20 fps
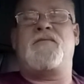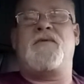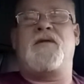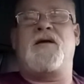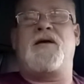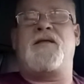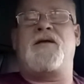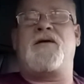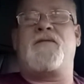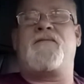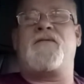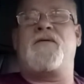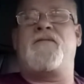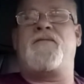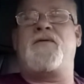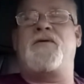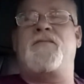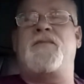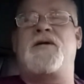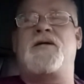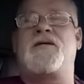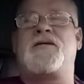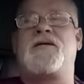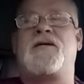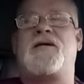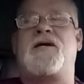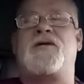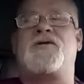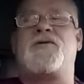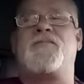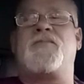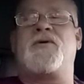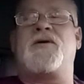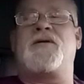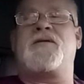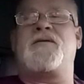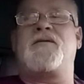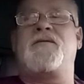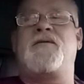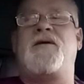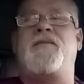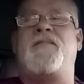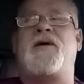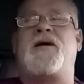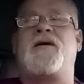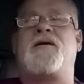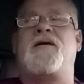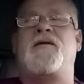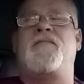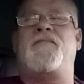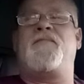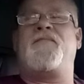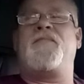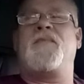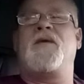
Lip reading: lay there for a few minutes, catch your breath, get back up.